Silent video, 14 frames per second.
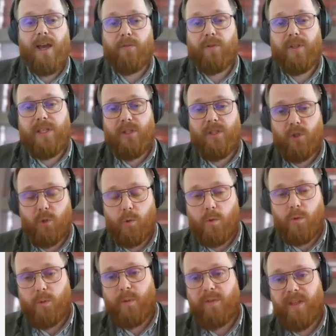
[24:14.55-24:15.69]
And for these
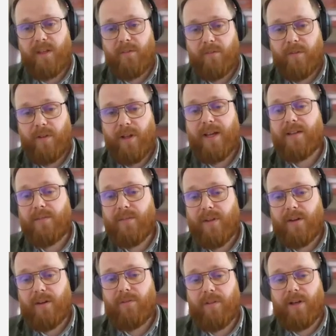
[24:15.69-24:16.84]
schools we've then found and
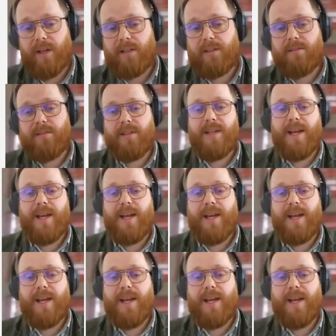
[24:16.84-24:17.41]
verified,